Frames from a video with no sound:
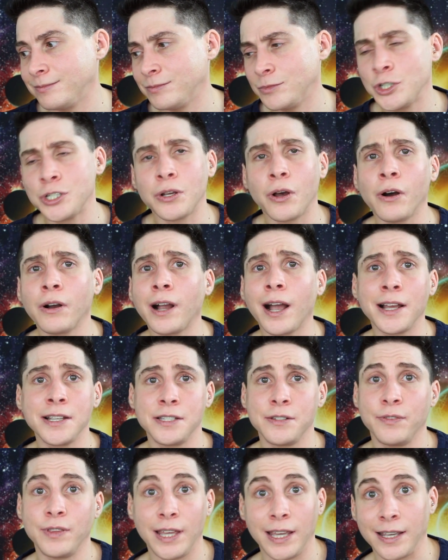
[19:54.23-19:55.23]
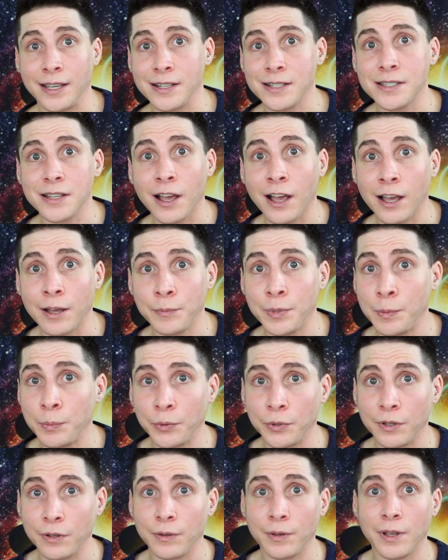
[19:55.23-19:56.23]
just all kinds of things.
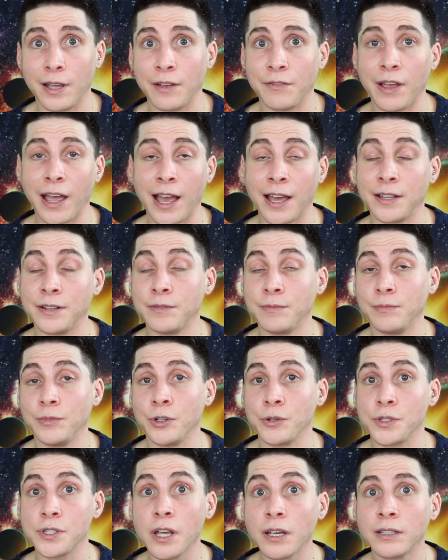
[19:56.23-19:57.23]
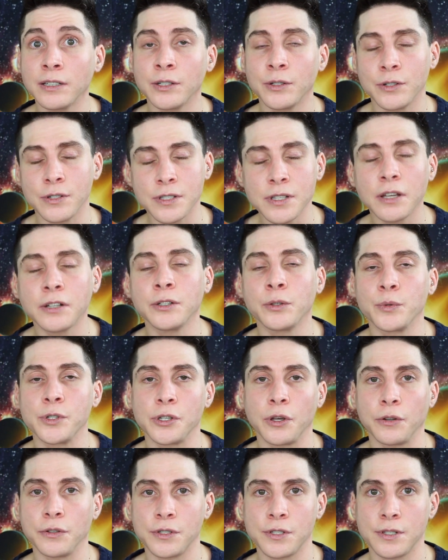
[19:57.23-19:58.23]
People have had, you know, sudden
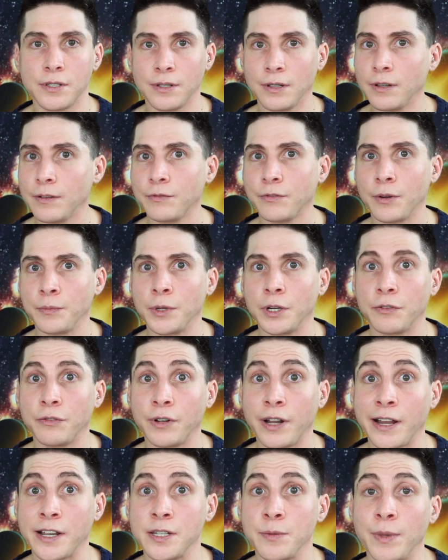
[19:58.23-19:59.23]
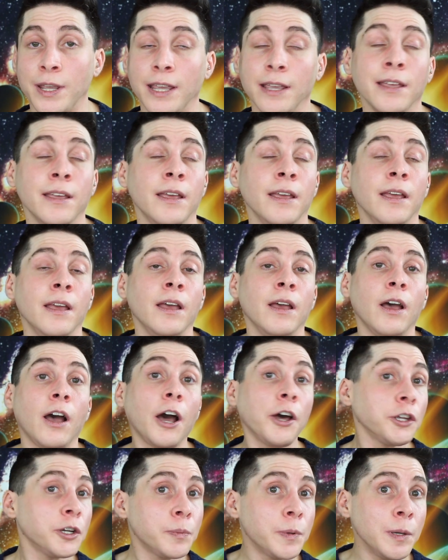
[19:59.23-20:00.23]
results from their frenectomy.
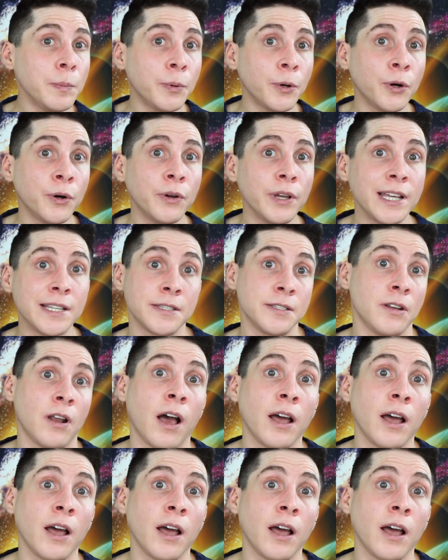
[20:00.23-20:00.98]
Other people, it's